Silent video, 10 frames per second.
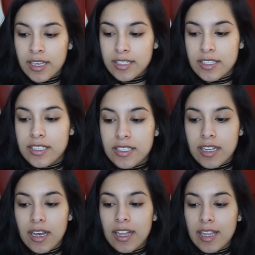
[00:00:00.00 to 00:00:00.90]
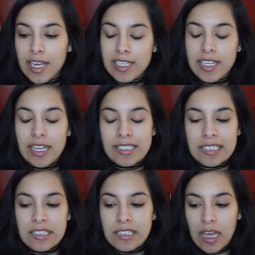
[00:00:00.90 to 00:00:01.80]
since, like I said,
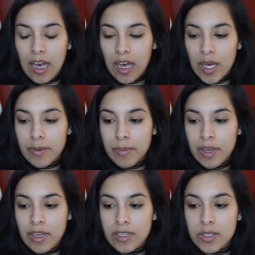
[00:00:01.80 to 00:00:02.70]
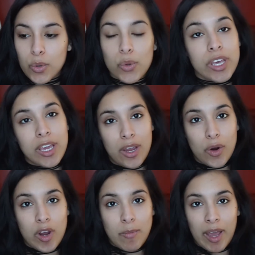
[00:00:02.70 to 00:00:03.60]
since school
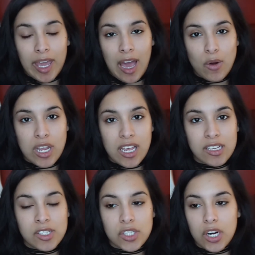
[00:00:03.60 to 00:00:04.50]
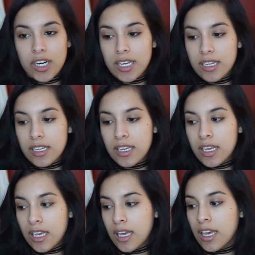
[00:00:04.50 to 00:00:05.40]
here in my county started
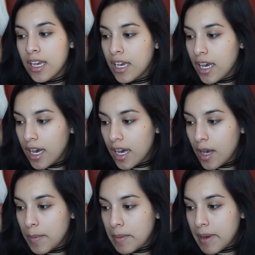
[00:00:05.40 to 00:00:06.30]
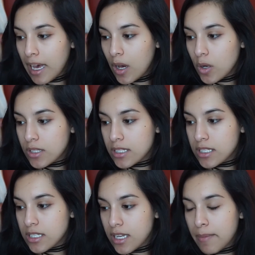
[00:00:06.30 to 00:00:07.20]

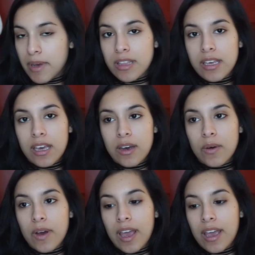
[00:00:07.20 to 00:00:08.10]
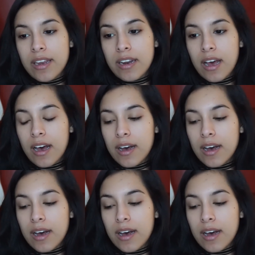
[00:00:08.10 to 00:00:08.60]
about a month ago, and